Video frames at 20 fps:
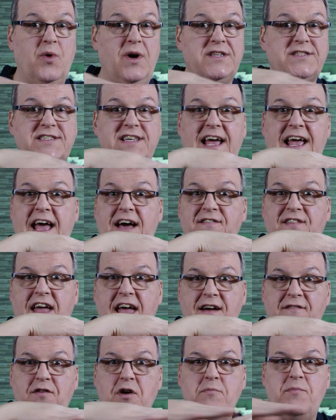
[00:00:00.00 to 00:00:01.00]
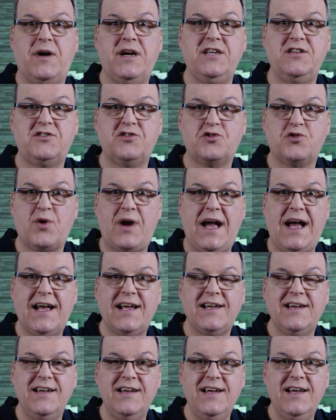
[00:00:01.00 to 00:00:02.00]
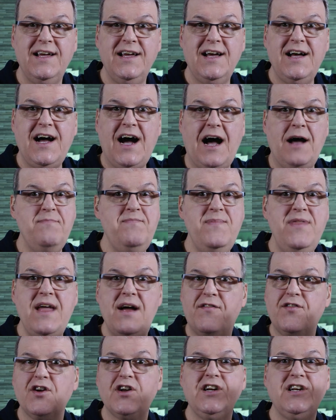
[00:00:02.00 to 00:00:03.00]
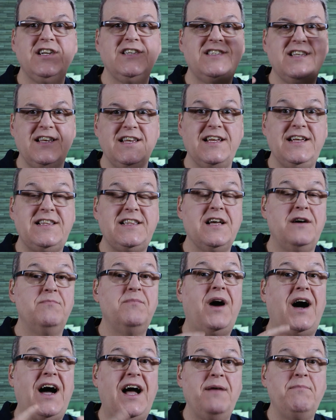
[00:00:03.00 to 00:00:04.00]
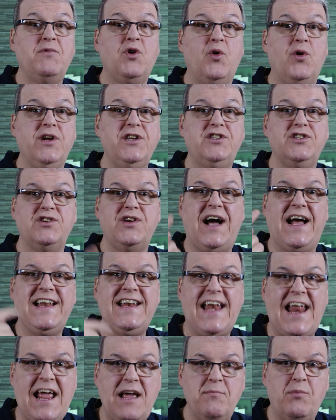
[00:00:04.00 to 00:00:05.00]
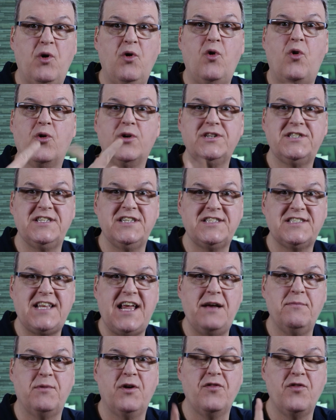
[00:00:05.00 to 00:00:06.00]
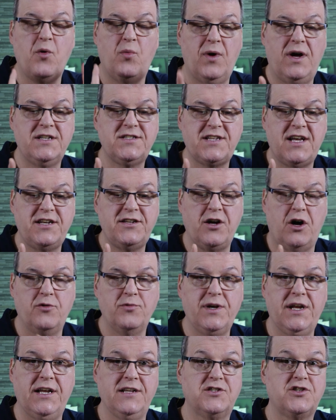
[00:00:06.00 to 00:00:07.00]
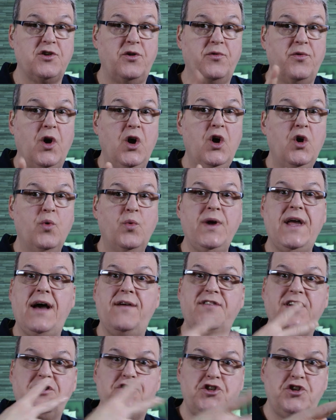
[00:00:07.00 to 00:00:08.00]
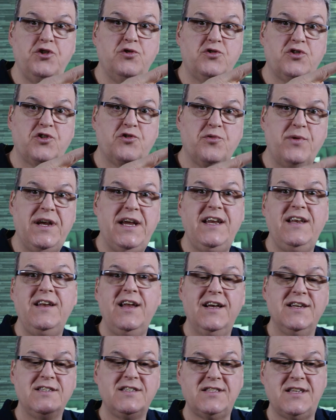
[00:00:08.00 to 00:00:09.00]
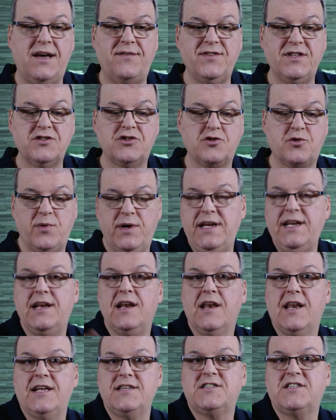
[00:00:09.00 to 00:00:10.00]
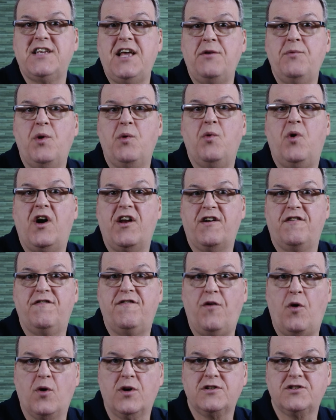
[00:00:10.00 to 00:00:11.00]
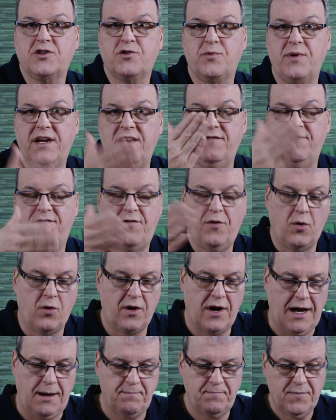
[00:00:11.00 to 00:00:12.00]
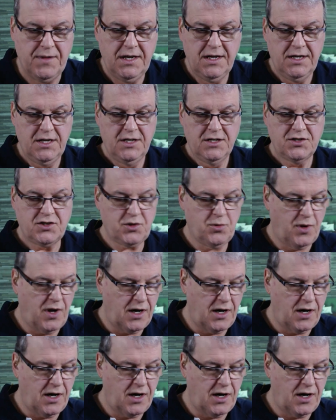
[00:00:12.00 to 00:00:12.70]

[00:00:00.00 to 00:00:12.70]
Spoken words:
once I have everybody's track, I'm never going to delete them. I'm going to enable or disable the ones I don't need. So we have a 2-screen, 7-screen. Let's say we want a 4-screen, 4 up. So